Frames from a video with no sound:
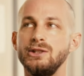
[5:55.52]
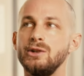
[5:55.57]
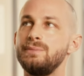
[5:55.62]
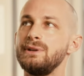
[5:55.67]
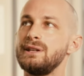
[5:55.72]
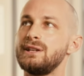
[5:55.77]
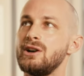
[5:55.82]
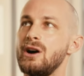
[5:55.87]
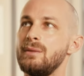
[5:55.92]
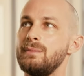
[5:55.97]
You
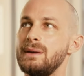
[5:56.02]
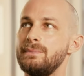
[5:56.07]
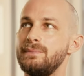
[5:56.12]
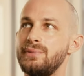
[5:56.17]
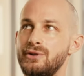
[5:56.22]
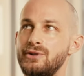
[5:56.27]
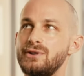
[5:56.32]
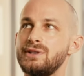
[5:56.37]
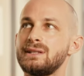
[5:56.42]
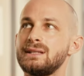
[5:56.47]
become a
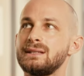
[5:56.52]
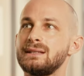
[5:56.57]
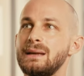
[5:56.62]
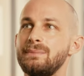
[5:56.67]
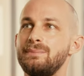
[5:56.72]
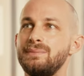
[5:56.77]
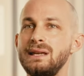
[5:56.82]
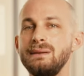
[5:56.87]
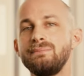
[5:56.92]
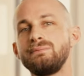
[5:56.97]
person
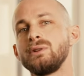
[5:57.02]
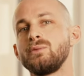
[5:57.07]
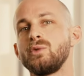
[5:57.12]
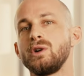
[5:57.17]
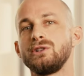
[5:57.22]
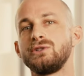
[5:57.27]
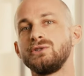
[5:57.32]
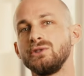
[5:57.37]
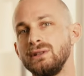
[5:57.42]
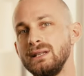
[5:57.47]
that people
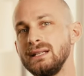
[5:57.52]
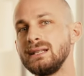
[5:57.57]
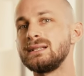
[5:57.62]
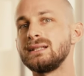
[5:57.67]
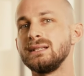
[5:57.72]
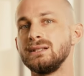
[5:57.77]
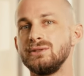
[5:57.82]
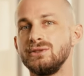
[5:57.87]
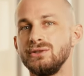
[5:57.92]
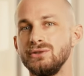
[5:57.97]
want to
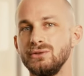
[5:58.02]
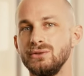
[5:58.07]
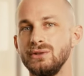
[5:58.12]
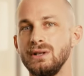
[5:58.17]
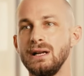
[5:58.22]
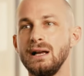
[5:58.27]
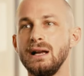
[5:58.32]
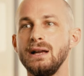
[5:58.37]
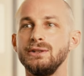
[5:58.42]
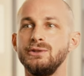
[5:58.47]
listen to.
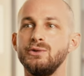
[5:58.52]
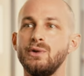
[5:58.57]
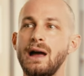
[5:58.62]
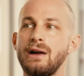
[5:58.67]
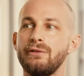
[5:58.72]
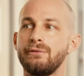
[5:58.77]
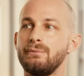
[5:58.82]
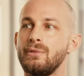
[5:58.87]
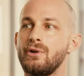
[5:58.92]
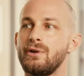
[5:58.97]
You
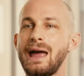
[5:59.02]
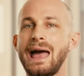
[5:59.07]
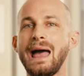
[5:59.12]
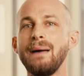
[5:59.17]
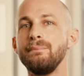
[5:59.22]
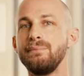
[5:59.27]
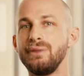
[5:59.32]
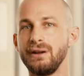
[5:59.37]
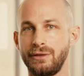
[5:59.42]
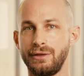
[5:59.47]
have more
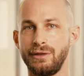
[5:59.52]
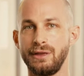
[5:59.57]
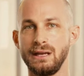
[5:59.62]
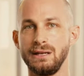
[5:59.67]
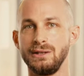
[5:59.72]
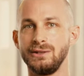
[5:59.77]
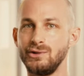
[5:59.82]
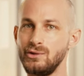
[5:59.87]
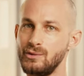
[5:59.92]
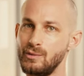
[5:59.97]

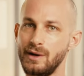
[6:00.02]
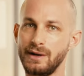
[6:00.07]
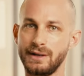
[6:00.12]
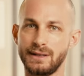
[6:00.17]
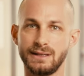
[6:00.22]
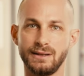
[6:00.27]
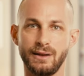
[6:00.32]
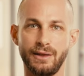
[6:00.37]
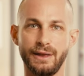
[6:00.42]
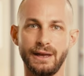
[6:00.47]
empathy
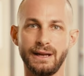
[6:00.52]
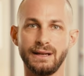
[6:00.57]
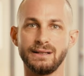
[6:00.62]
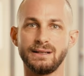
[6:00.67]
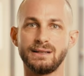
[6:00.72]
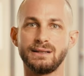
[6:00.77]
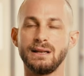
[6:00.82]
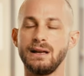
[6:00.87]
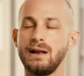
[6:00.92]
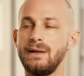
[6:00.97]
towards
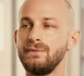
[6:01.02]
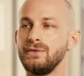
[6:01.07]
things.